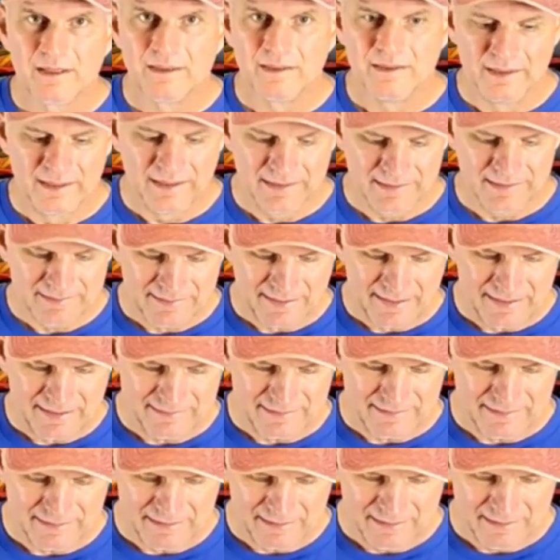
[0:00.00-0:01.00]
This
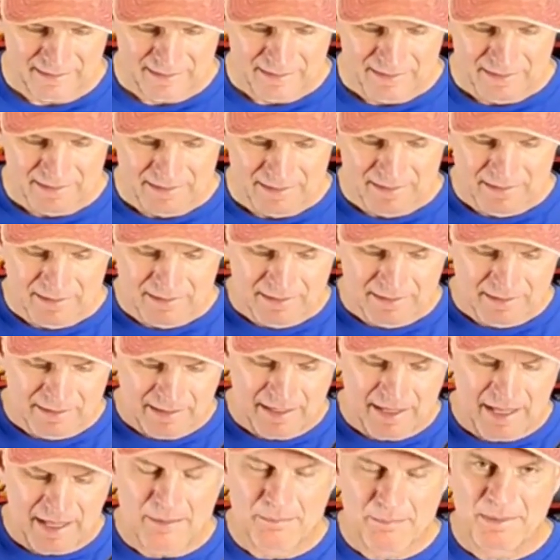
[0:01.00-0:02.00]
has a
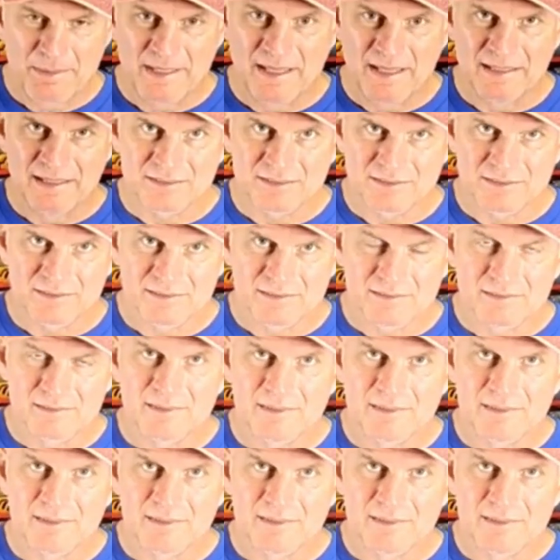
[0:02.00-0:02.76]
APS